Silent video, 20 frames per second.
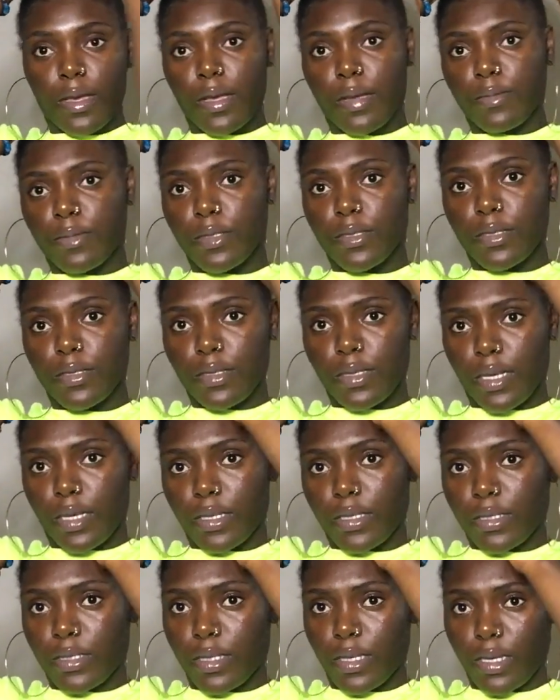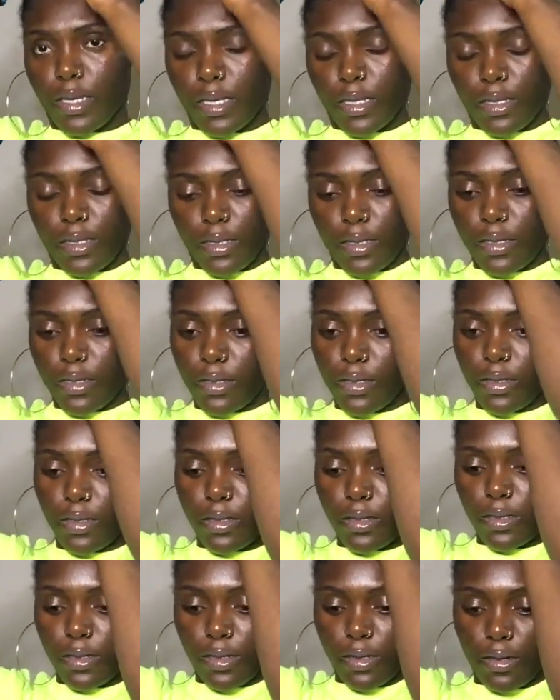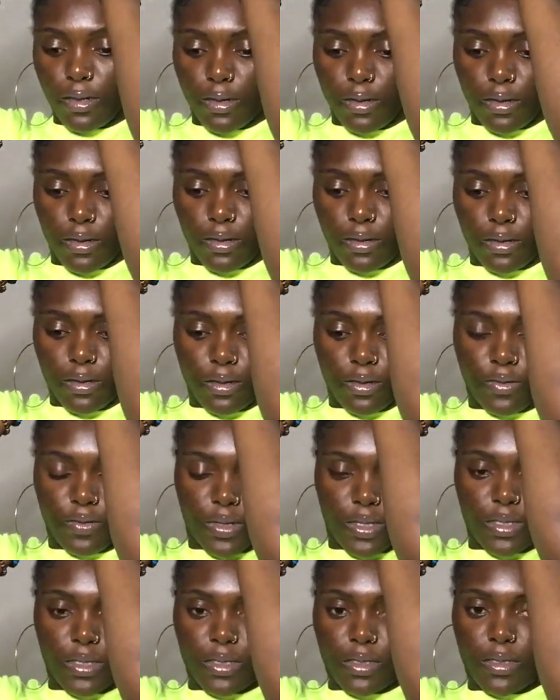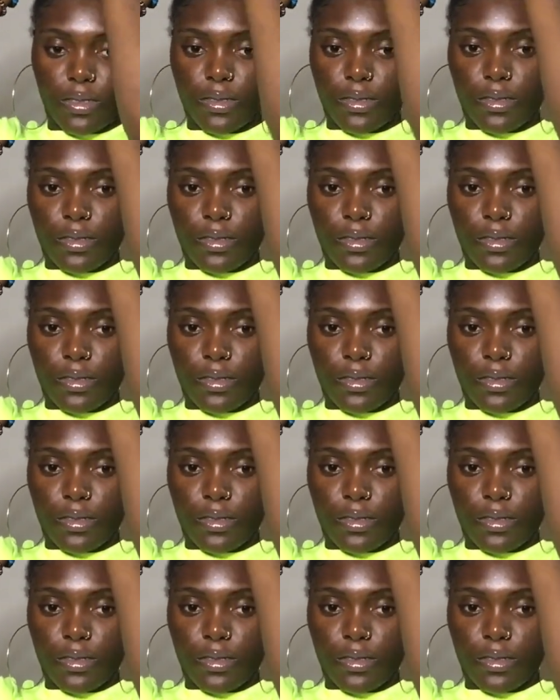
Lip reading: I'm just gonna like stick it under the rest.